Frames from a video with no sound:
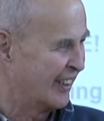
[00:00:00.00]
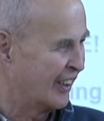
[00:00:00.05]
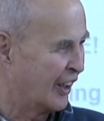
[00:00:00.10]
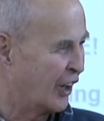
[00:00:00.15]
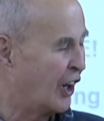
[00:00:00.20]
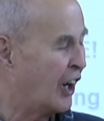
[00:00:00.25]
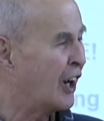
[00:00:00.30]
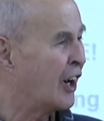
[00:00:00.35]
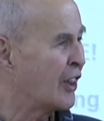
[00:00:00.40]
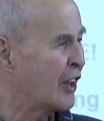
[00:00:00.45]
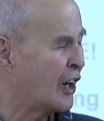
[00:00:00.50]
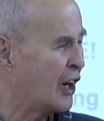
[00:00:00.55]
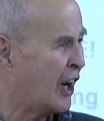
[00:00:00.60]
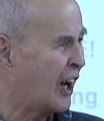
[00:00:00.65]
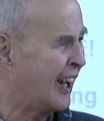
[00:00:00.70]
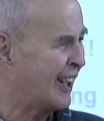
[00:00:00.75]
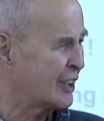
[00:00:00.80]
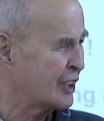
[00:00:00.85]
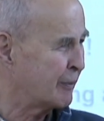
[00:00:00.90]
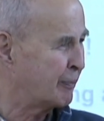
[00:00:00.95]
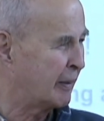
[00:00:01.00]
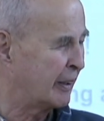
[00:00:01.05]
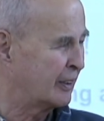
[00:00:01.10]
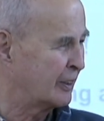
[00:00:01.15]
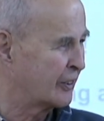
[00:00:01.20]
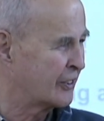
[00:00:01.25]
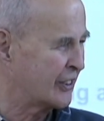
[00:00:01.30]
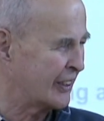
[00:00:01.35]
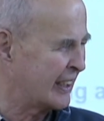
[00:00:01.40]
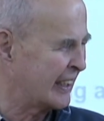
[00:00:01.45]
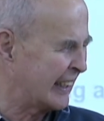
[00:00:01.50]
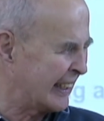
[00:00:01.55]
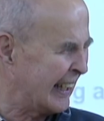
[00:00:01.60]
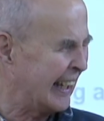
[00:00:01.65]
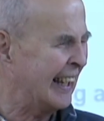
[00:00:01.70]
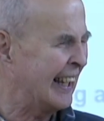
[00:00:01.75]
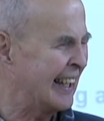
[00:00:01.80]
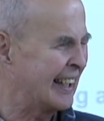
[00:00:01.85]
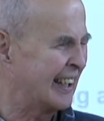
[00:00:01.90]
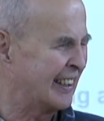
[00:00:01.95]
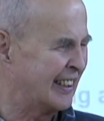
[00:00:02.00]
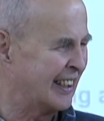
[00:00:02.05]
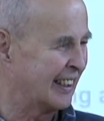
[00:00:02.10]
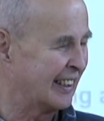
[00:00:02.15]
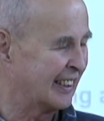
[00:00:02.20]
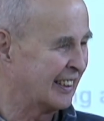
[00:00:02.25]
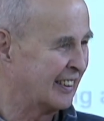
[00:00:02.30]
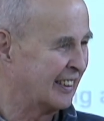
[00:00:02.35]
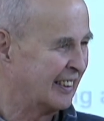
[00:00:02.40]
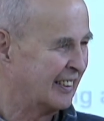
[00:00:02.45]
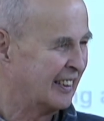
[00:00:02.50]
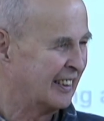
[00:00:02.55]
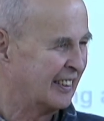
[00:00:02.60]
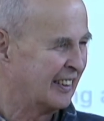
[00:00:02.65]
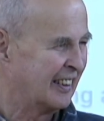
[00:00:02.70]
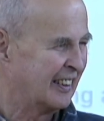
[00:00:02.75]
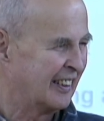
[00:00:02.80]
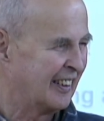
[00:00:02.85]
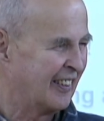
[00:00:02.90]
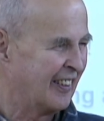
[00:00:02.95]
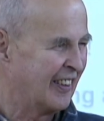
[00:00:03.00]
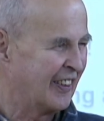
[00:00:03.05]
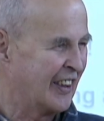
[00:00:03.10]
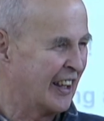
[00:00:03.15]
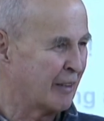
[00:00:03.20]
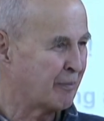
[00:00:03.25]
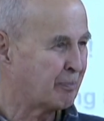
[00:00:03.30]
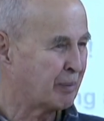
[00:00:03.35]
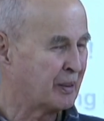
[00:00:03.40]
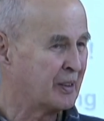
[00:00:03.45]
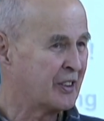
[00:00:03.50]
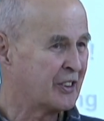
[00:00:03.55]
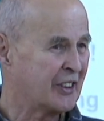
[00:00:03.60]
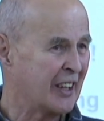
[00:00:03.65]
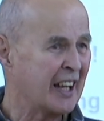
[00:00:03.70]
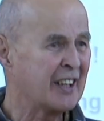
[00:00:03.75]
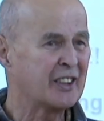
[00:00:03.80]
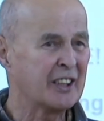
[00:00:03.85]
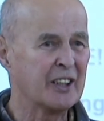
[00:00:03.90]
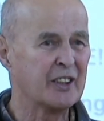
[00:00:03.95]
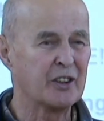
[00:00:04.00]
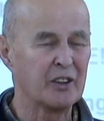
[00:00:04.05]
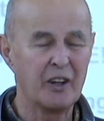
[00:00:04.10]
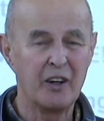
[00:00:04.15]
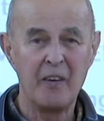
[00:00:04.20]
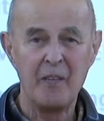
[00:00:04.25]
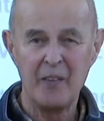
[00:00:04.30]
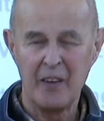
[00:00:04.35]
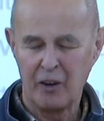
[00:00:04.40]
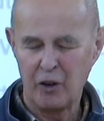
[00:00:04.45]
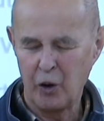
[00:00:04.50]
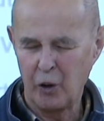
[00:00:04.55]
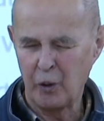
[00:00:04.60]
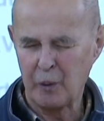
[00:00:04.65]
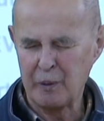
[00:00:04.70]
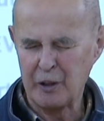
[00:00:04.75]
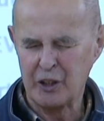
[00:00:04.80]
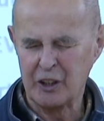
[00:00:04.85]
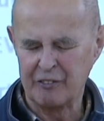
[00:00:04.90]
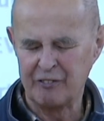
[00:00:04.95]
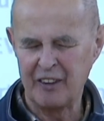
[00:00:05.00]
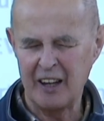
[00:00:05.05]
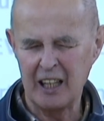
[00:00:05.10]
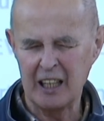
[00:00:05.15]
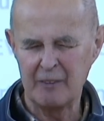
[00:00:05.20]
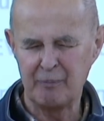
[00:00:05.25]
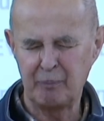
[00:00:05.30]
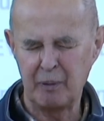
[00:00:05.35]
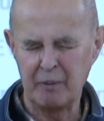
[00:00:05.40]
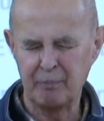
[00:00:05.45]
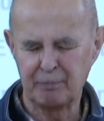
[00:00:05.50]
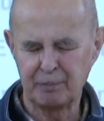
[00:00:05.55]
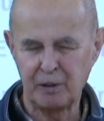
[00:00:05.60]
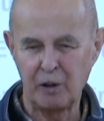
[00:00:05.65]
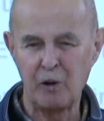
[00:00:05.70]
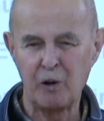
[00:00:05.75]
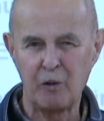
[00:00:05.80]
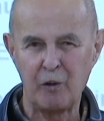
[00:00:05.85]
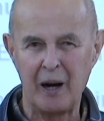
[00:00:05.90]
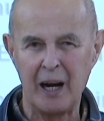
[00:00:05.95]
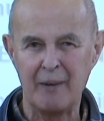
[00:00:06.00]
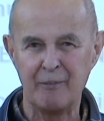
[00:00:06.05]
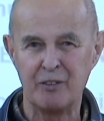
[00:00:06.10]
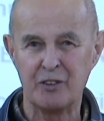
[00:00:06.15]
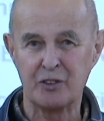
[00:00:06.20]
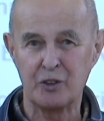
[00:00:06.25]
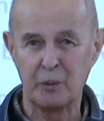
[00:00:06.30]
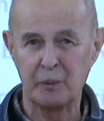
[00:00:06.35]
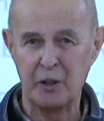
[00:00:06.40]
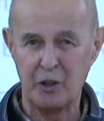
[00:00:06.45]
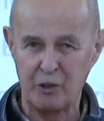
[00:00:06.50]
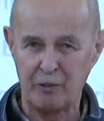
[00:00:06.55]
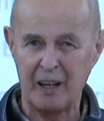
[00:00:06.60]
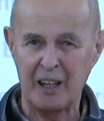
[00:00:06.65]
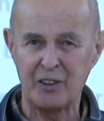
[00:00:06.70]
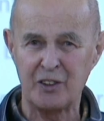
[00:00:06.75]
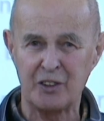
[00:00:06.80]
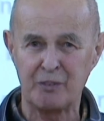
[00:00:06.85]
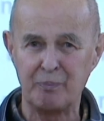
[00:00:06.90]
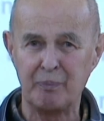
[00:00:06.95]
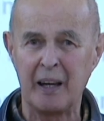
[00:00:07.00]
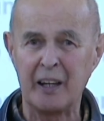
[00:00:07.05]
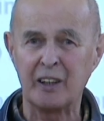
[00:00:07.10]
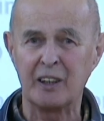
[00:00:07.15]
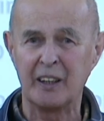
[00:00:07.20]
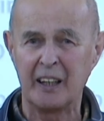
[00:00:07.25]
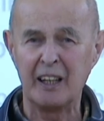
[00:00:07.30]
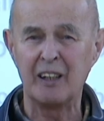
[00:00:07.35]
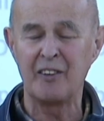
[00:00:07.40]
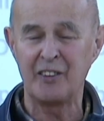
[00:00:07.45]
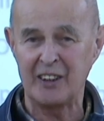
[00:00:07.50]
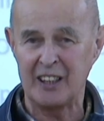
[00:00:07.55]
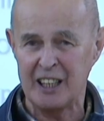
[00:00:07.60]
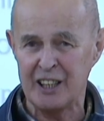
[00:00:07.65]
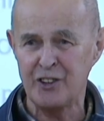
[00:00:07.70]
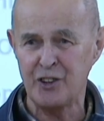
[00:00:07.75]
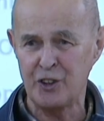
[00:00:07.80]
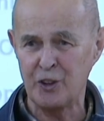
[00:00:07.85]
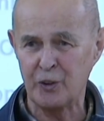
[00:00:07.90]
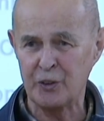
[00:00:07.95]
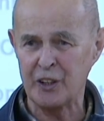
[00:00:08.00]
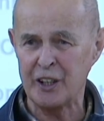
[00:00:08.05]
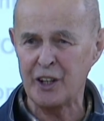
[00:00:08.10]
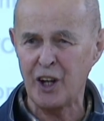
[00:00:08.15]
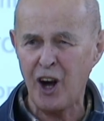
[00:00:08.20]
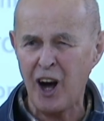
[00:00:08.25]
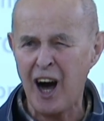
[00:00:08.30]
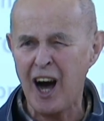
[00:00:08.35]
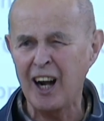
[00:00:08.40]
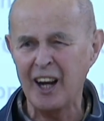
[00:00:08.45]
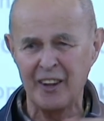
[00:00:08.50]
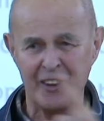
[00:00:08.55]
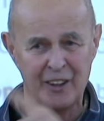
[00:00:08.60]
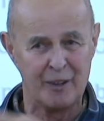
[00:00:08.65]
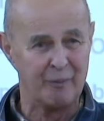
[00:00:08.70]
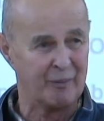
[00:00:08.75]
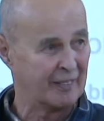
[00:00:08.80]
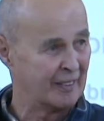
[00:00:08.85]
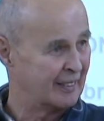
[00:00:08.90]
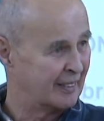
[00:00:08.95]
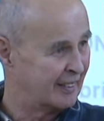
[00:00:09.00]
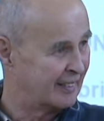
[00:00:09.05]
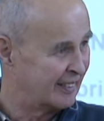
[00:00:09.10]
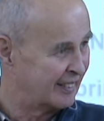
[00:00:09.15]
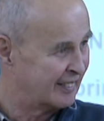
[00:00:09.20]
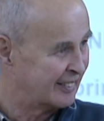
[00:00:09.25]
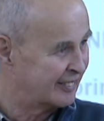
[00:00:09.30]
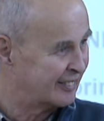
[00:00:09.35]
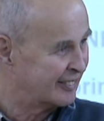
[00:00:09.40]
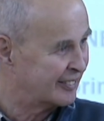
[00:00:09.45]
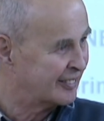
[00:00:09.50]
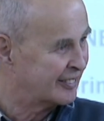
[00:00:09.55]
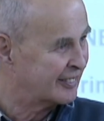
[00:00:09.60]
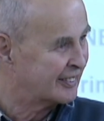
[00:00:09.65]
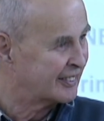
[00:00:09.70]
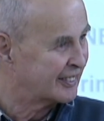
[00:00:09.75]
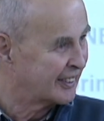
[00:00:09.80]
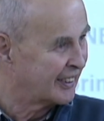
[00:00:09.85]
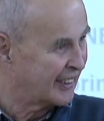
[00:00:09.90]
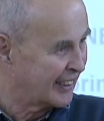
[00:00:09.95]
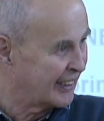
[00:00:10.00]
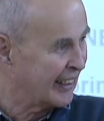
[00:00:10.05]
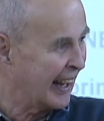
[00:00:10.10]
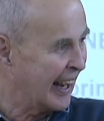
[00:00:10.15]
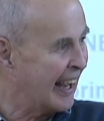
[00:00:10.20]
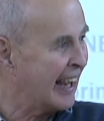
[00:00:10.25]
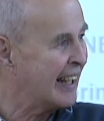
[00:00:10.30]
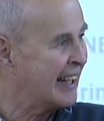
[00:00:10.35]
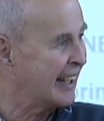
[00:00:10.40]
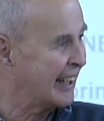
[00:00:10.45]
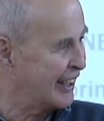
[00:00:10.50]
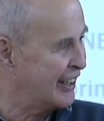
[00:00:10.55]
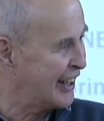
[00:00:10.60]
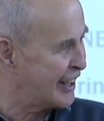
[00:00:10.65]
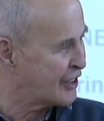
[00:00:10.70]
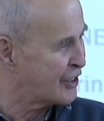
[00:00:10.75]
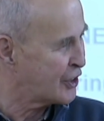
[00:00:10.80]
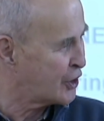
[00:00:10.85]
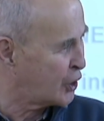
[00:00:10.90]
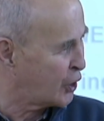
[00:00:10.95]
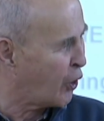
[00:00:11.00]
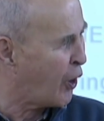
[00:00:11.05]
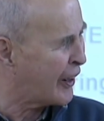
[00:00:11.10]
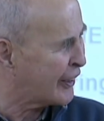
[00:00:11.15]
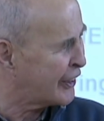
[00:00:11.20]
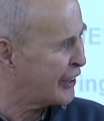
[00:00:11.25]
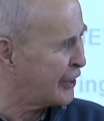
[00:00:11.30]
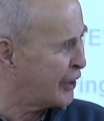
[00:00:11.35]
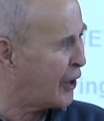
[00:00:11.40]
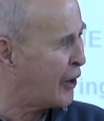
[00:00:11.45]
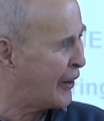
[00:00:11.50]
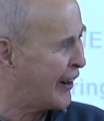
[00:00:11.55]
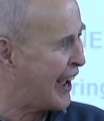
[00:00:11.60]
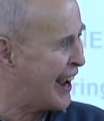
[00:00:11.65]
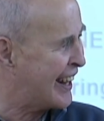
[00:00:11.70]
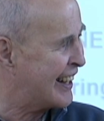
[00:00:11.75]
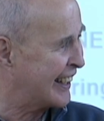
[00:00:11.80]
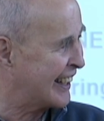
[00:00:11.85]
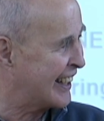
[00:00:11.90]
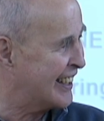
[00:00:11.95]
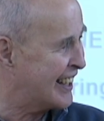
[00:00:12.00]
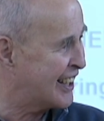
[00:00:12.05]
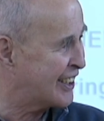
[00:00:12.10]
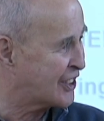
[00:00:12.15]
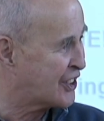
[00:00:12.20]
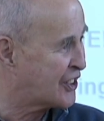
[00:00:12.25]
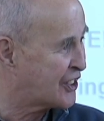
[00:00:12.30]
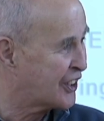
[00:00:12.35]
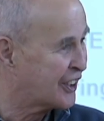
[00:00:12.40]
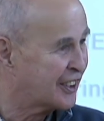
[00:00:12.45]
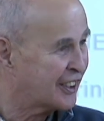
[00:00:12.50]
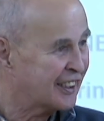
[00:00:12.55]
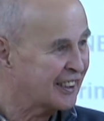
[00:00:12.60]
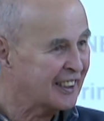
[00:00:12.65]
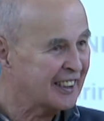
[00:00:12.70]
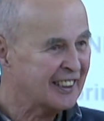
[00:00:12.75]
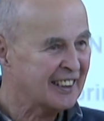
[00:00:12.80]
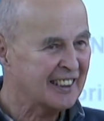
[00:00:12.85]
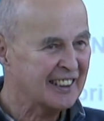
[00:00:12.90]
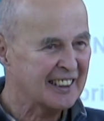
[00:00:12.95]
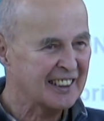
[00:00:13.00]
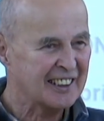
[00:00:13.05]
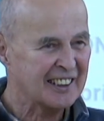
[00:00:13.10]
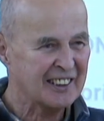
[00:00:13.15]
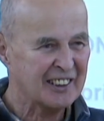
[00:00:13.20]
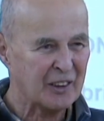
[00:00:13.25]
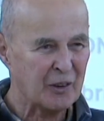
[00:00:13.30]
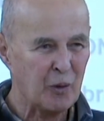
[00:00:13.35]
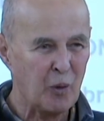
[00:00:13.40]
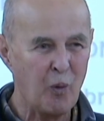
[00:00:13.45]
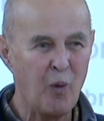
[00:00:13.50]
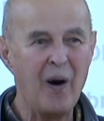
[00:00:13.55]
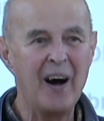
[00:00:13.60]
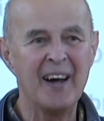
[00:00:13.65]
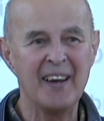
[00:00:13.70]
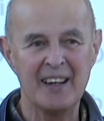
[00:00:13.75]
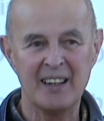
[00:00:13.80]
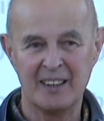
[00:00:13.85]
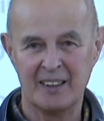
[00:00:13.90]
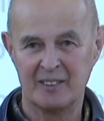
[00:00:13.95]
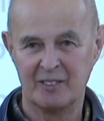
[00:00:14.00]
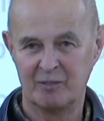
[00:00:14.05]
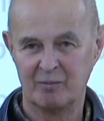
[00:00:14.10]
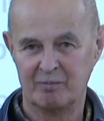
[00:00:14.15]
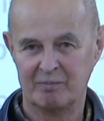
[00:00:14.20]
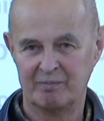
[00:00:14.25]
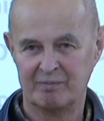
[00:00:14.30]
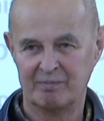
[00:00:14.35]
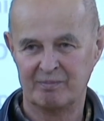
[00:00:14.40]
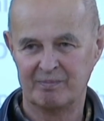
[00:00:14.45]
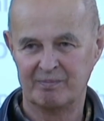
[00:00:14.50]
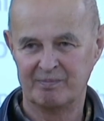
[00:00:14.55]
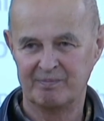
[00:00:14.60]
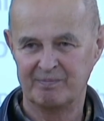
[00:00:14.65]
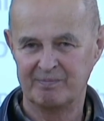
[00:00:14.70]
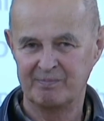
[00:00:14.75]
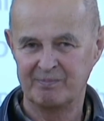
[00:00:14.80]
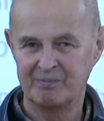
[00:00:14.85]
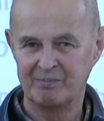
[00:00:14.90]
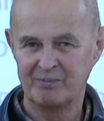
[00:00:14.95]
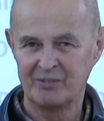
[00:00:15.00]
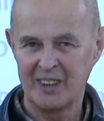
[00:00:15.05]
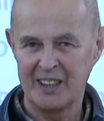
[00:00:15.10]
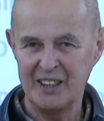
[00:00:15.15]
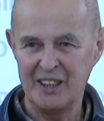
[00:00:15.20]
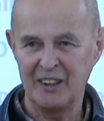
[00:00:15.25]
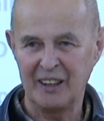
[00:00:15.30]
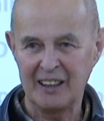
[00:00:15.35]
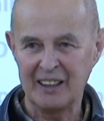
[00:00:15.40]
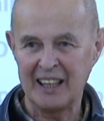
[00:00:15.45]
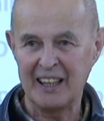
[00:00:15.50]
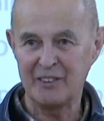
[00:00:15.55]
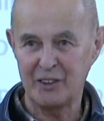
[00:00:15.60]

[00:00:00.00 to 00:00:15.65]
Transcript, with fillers: all the hospitals in Canada that presented or were developing programs to address mental health issues, and all of them. Antigonish, Dorky old Antigonish. One. You know, I